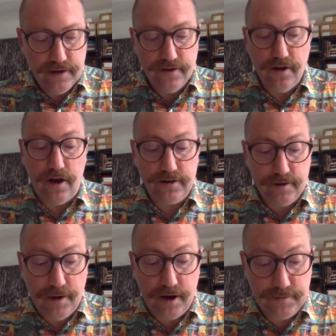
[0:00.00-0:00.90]
not
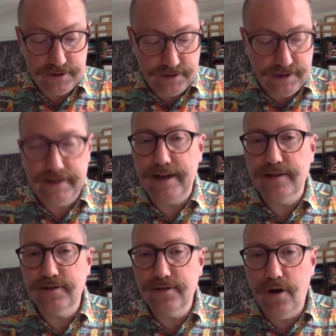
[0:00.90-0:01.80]
homonymously, that
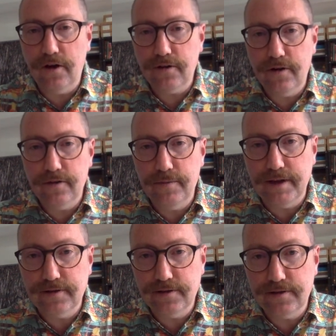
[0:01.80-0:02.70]
is, not on the
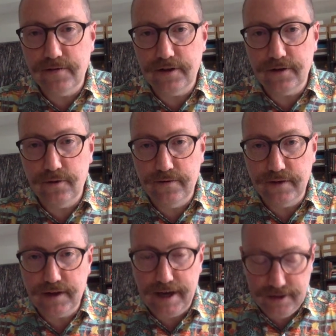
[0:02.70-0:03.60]
basis of an
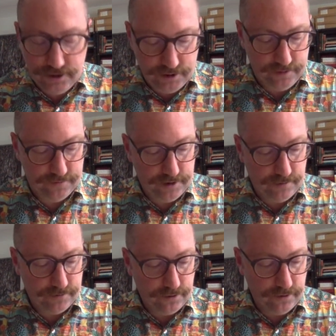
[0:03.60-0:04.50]
equivocation of
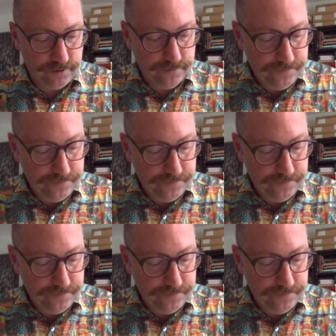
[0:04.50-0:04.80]
some sort.